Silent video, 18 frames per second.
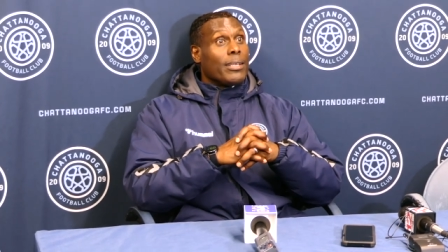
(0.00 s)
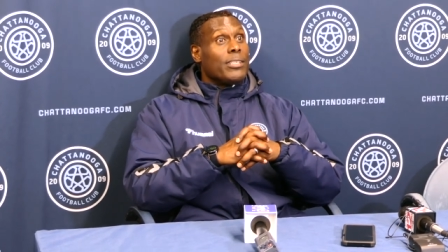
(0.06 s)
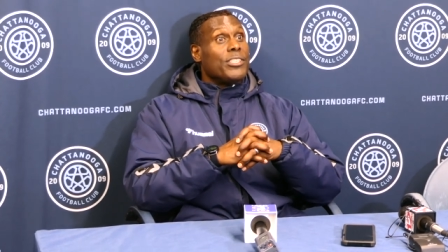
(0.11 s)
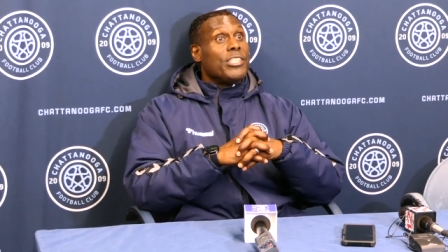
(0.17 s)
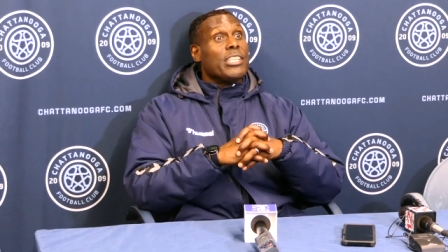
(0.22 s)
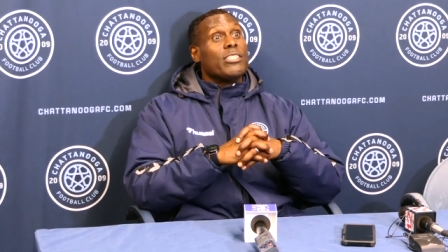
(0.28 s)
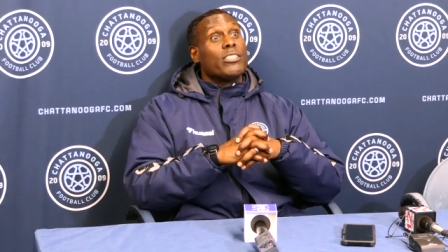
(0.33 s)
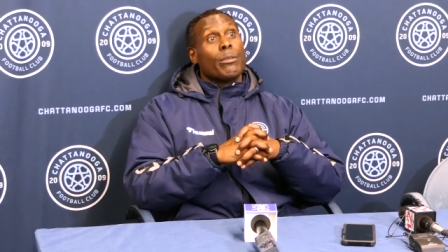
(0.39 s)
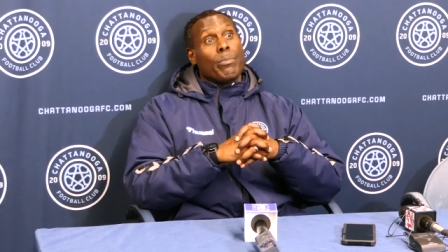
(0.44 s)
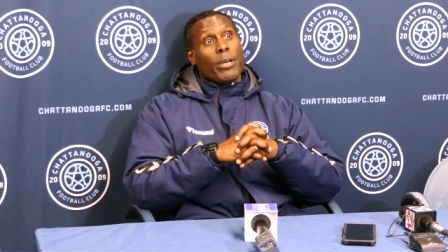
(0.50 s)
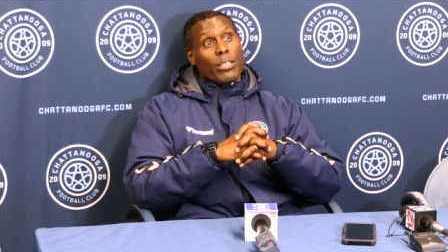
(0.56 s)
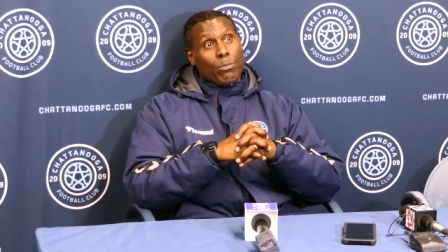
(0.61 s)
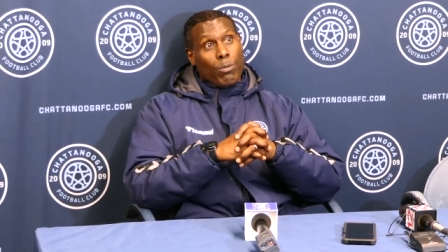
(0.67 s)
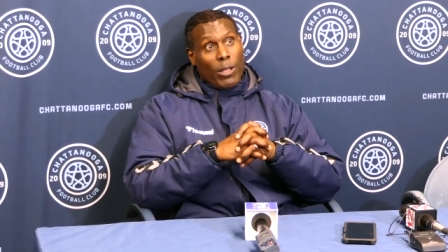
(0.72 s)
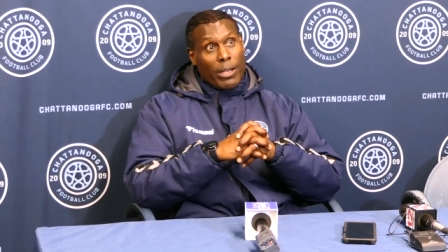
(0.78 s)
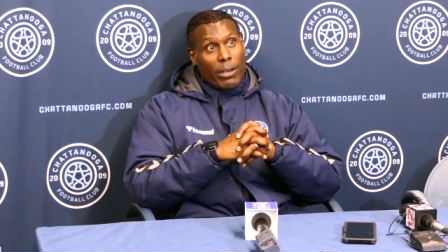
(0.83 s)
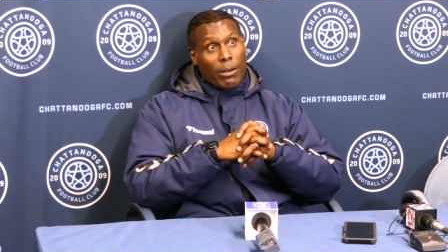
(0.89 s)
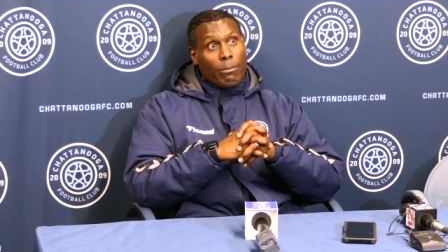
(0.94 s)
Gene's the best
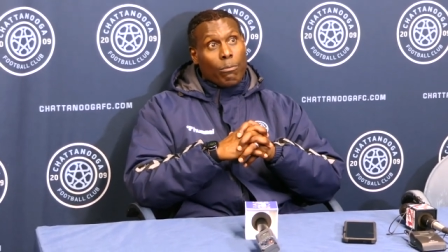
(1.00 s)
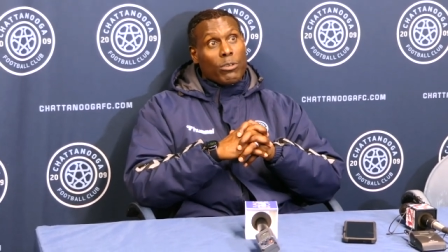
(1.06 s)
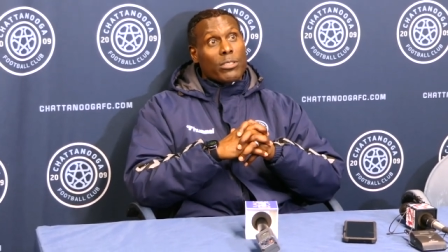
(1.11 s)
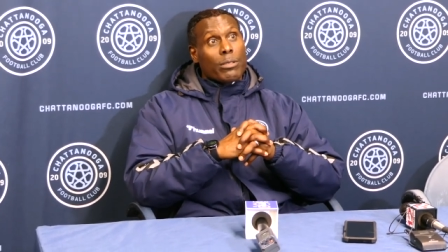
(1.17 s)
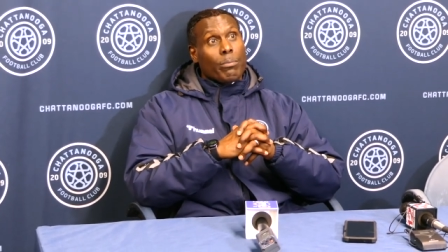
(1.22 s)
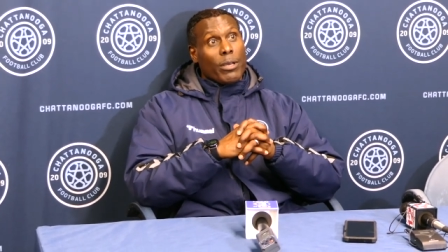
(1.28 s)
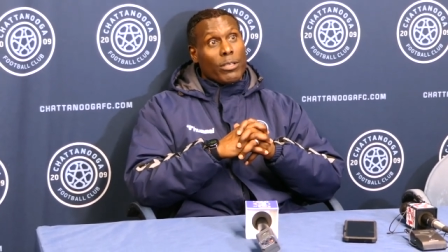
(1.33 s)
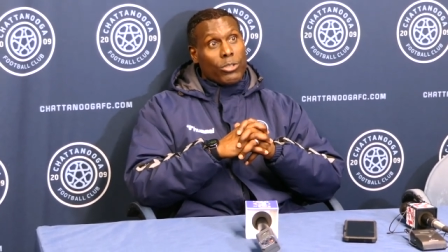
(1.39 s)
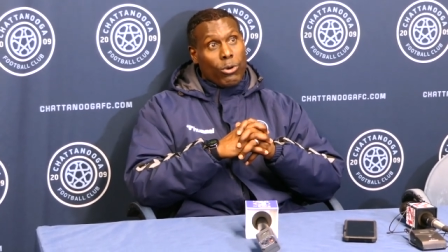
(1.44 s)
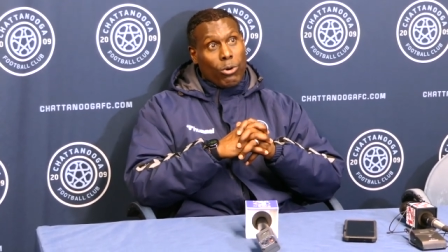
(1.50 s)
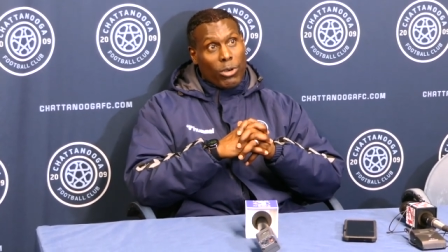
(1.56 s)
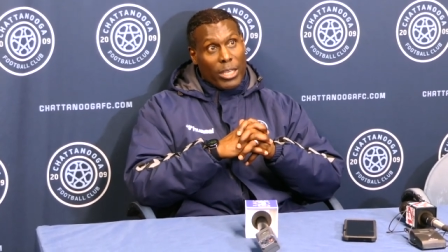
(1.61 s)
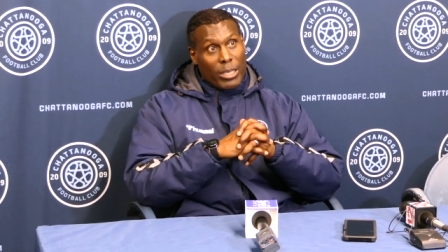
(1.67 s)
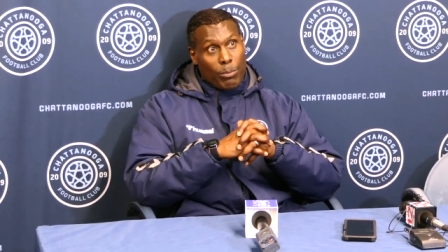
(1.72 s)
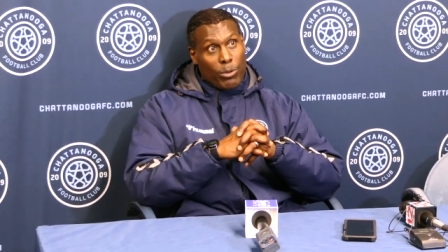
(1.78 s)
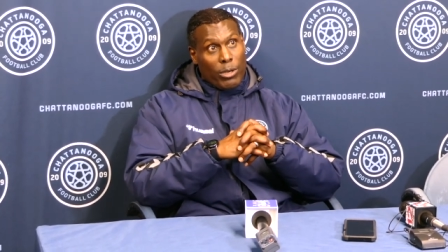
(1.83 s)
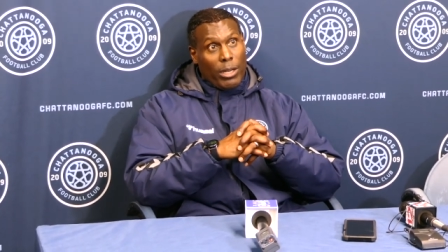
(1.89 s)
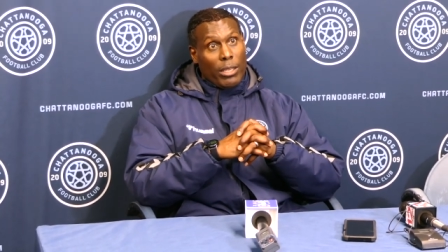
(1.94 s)
player, was the best
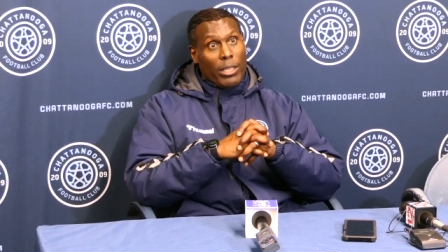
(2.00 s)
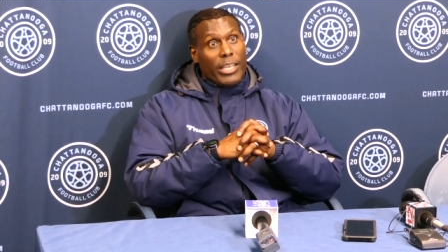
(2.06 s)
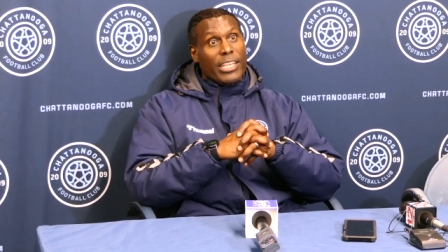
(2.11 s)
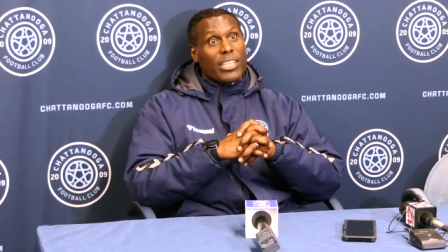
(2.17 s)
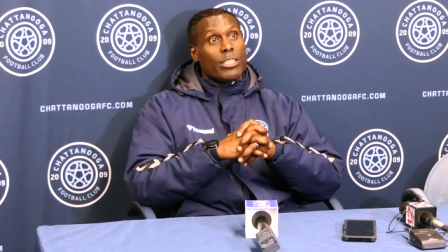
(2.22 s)
goalkeeper in our league.